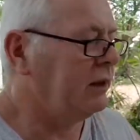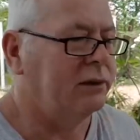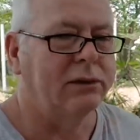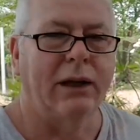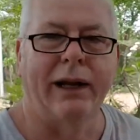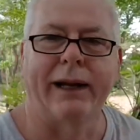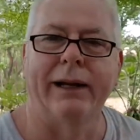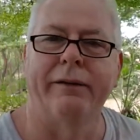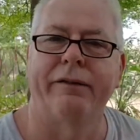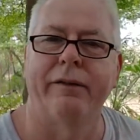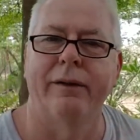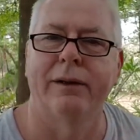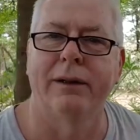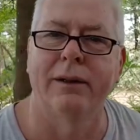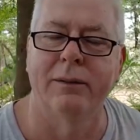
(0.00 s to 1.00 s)
It's like
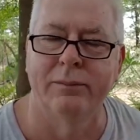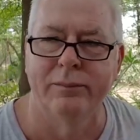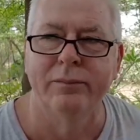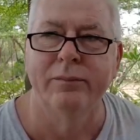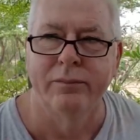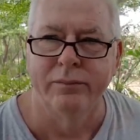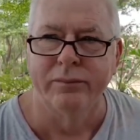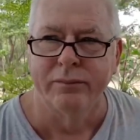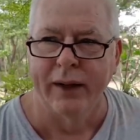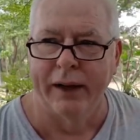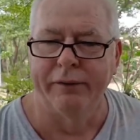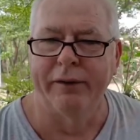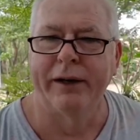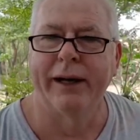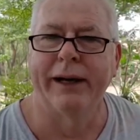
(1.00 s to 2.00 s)

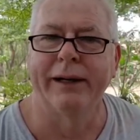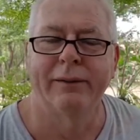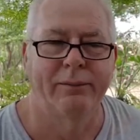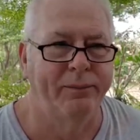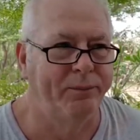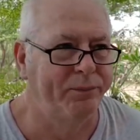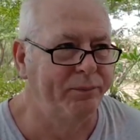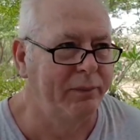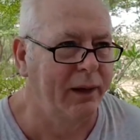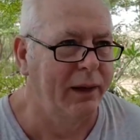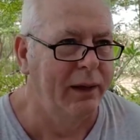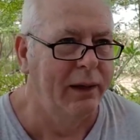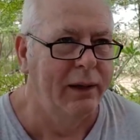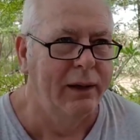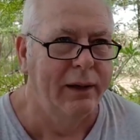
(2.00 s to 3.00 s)
every day.
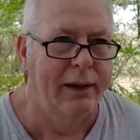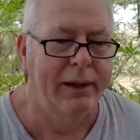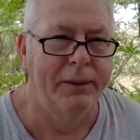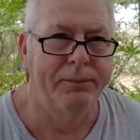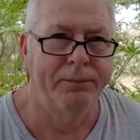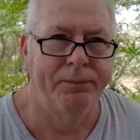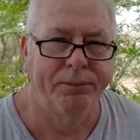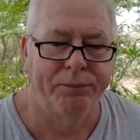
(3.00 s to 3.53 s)
I